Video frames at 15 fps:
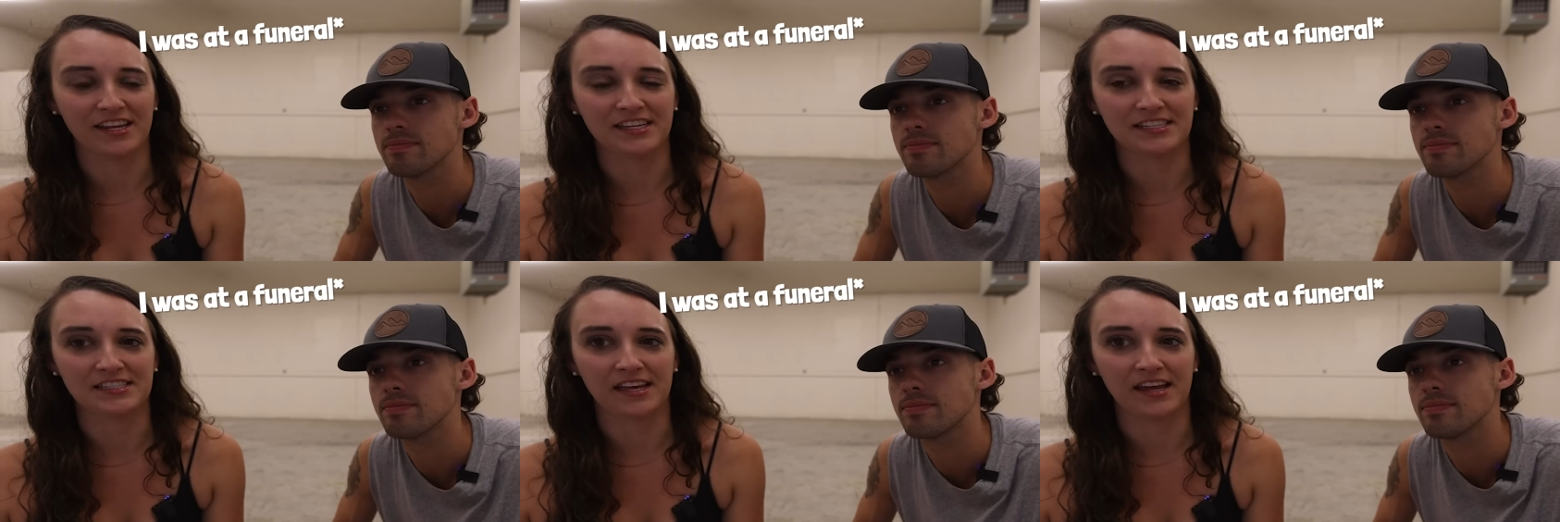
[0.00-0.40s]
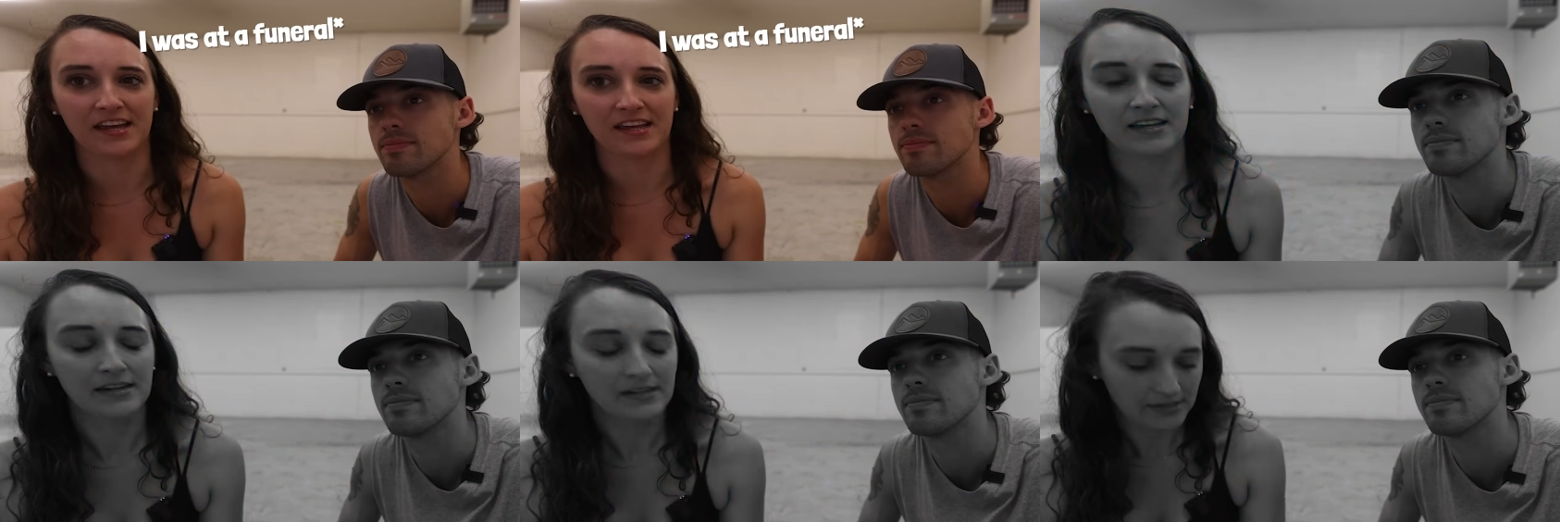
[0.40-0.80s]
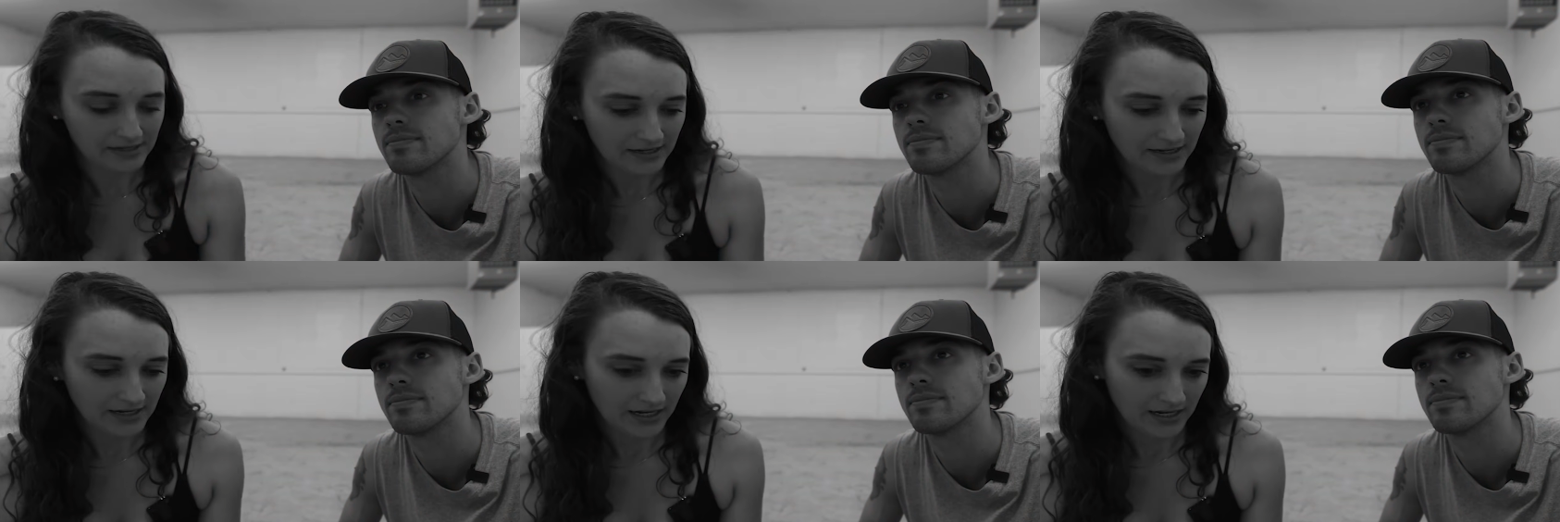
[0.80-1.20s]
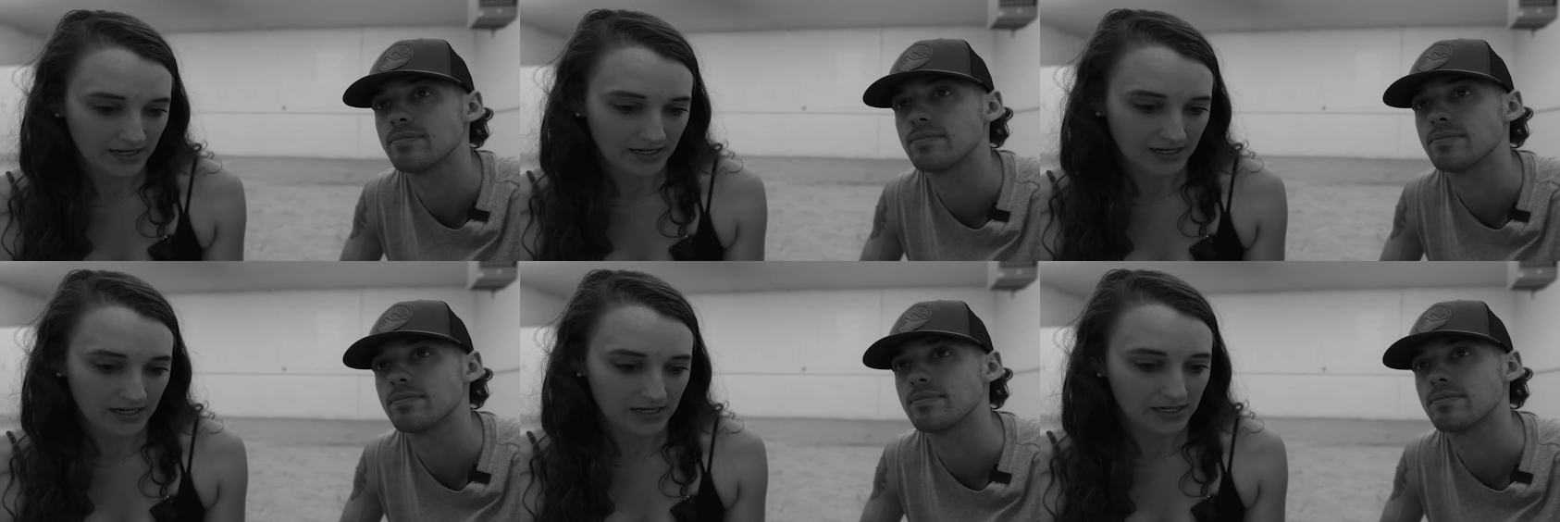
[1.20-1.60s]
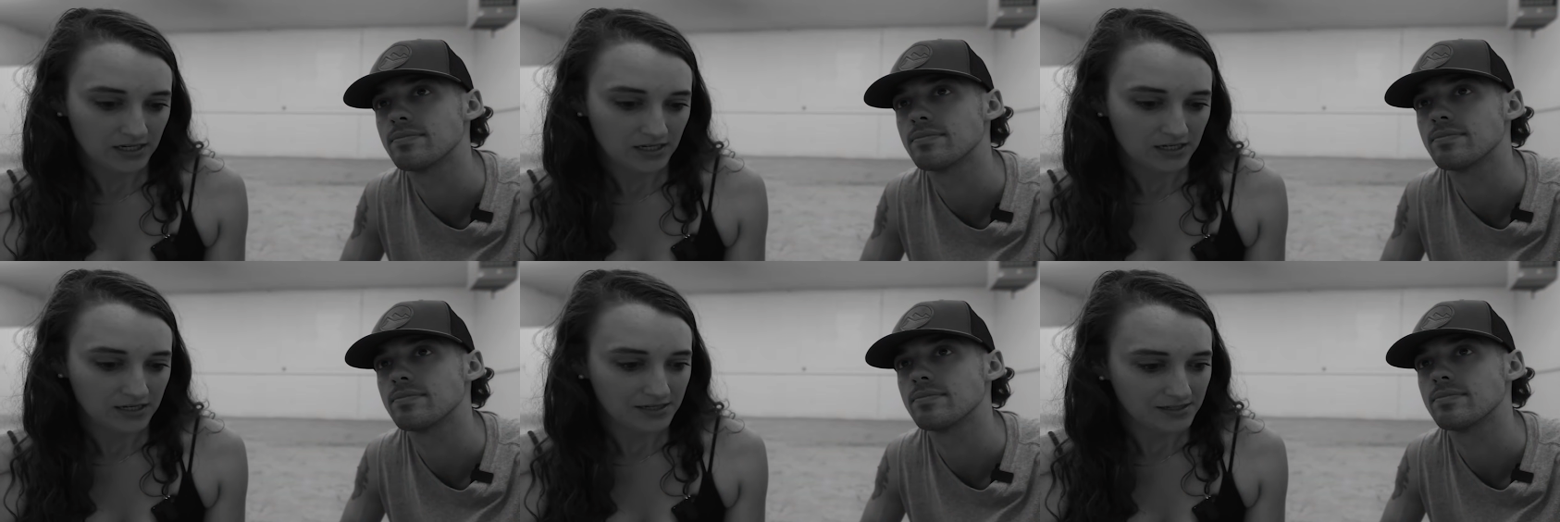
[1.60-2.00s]
Speaker 1: he's like,
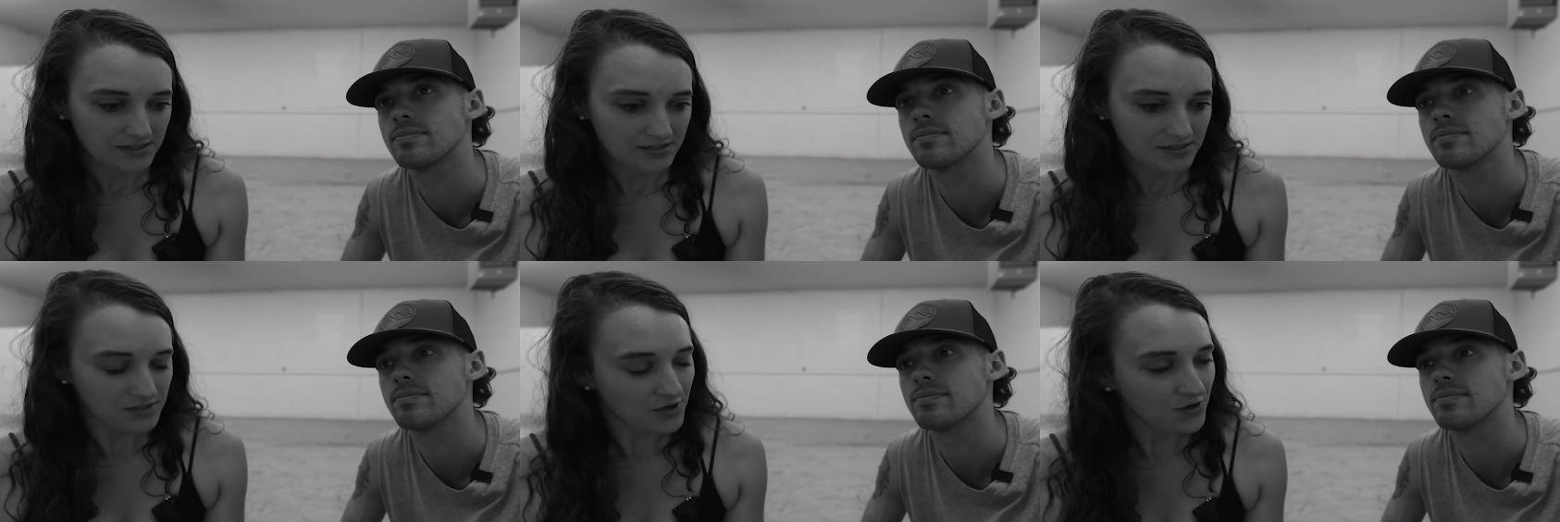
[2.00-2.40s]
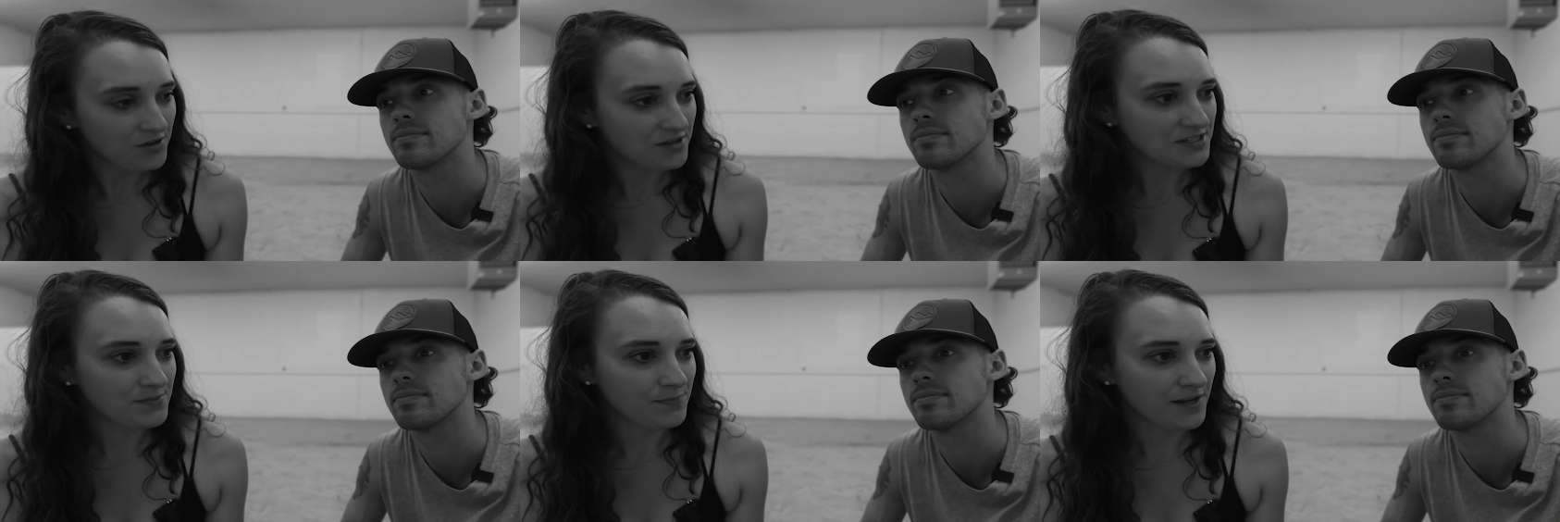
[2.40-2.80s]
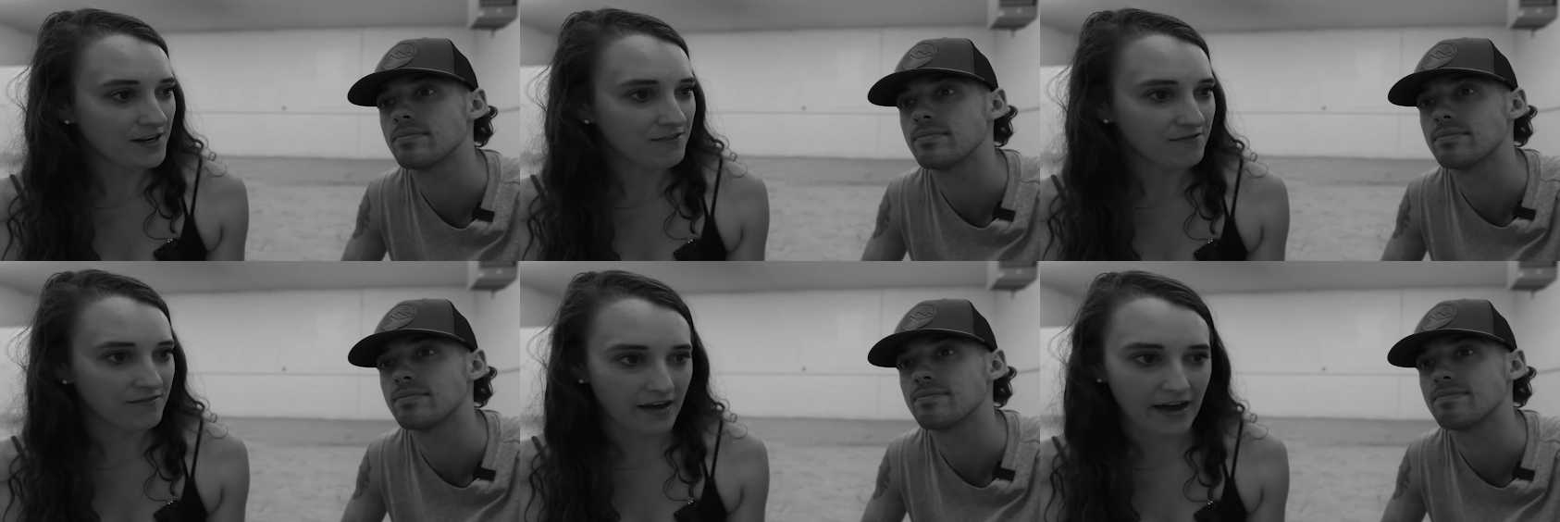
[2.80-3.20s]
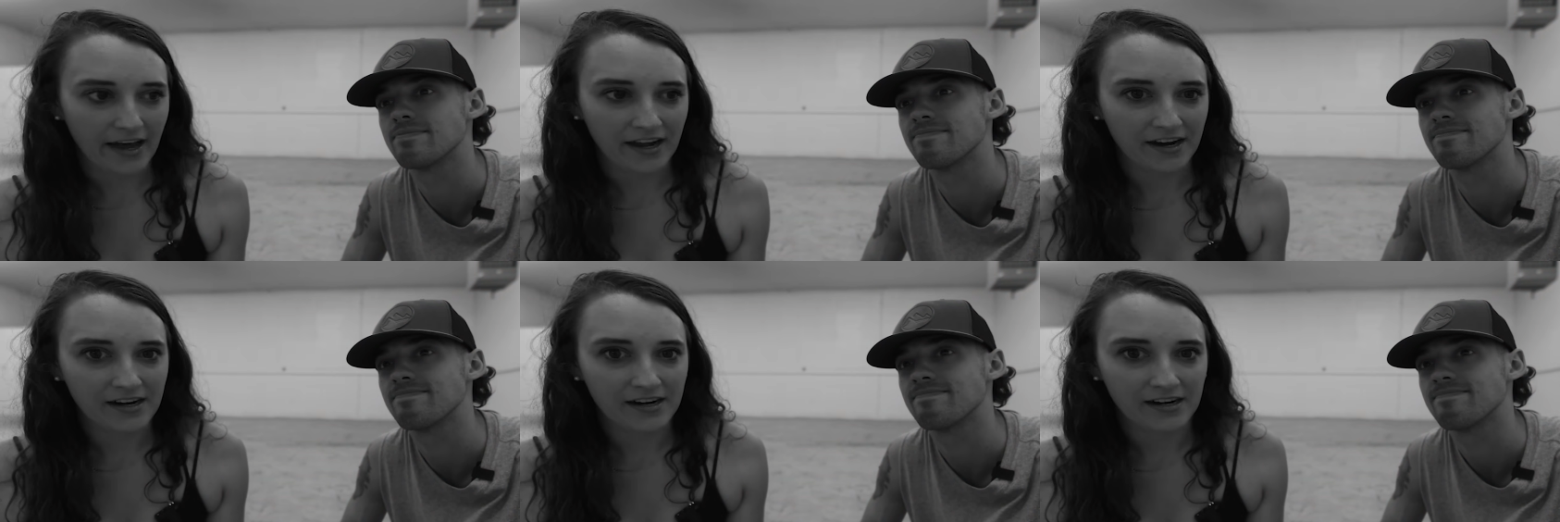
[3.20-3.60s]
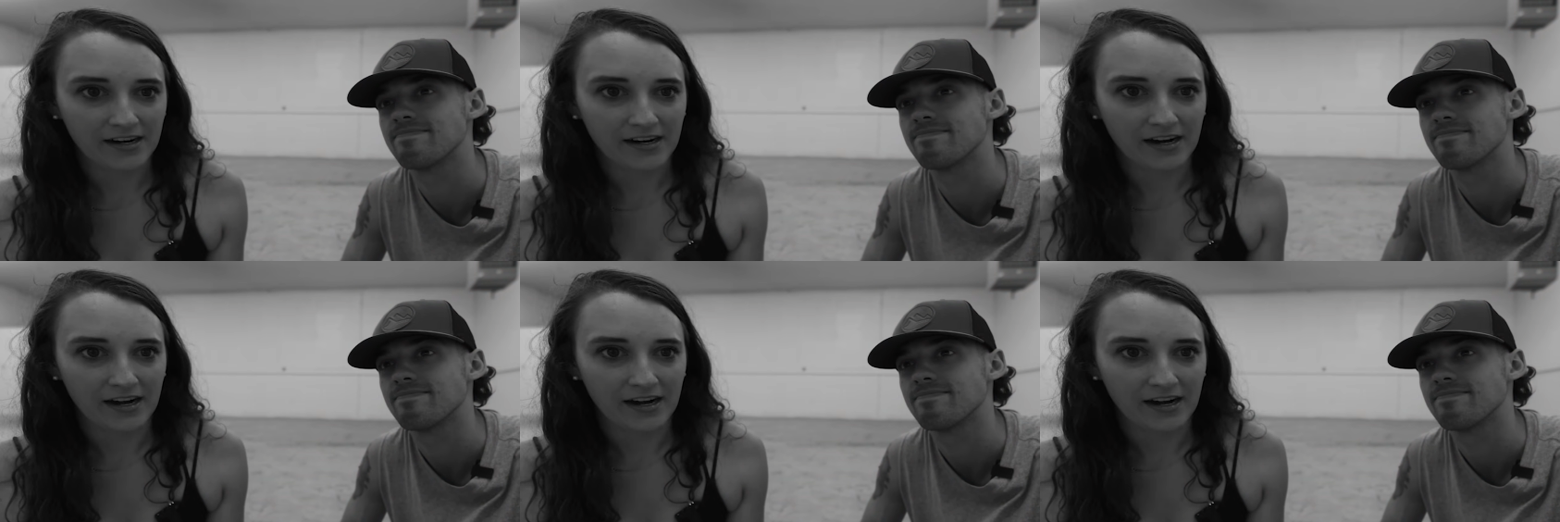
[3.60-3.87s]
so there's been a fire.